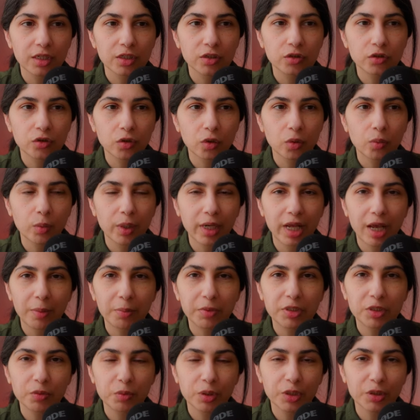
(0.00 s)
So what
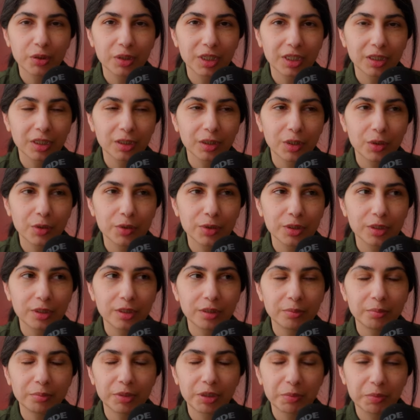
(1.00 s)
happens when you get
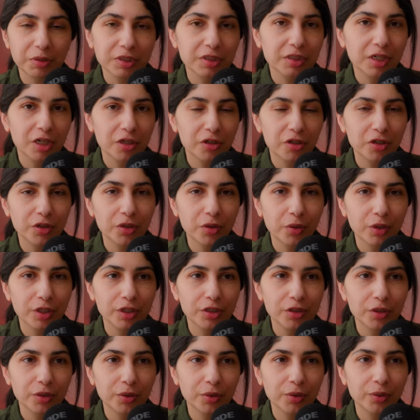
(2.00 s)
closer, people start to
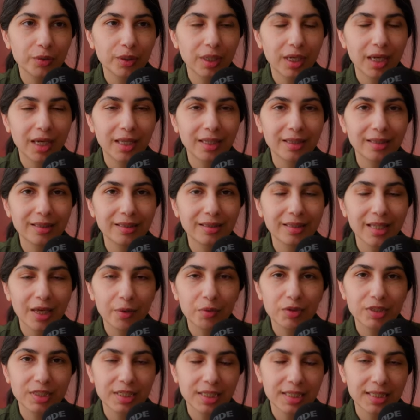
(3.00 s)
notice you. And that
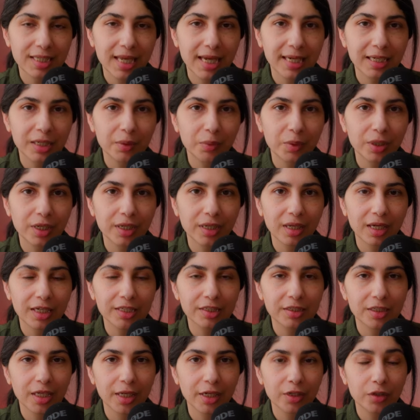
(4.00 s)
was exactly when I
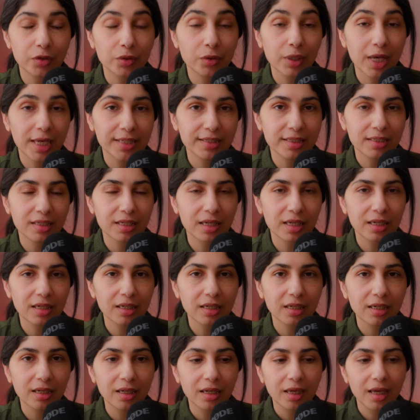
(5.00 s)
started to
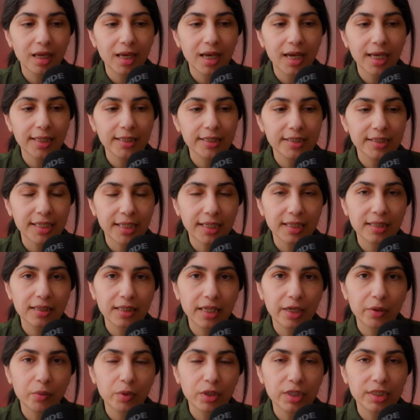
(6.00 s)
hesitate. And the second
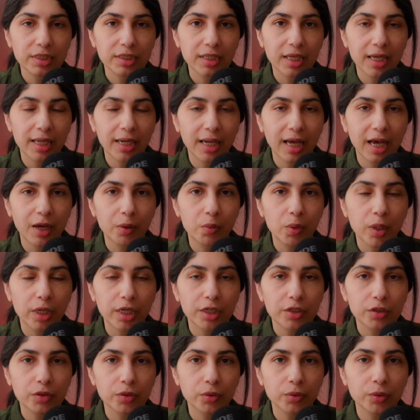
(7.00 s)
thing was that I
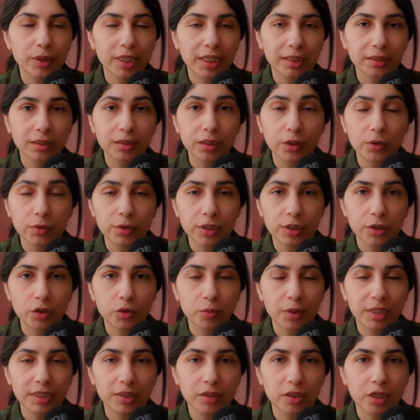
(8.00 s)
wanted to get closer to
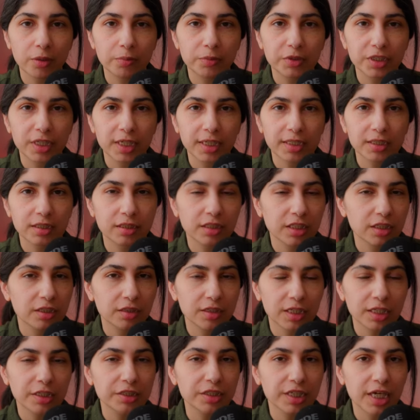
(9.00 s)
my subjects
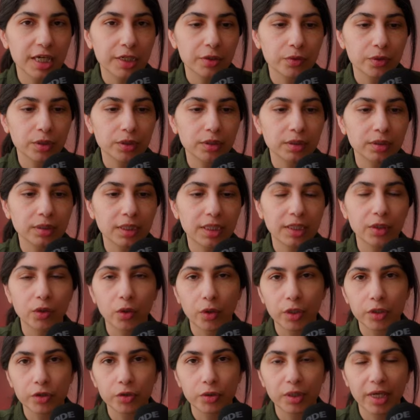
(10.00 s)
just in general in
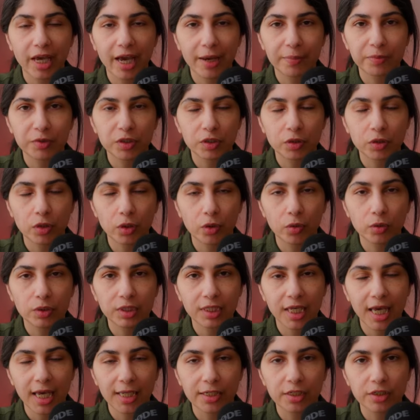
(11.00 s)
order to capture those
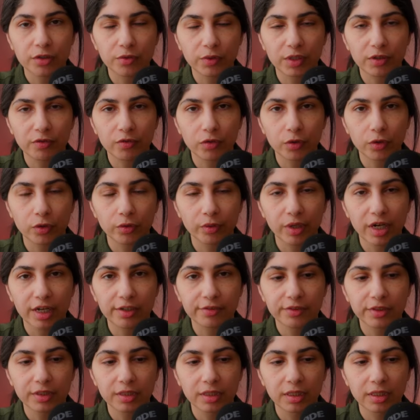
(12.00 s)
CANDID Street
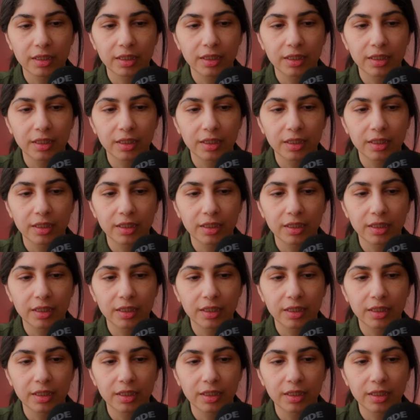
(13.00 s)
photographs.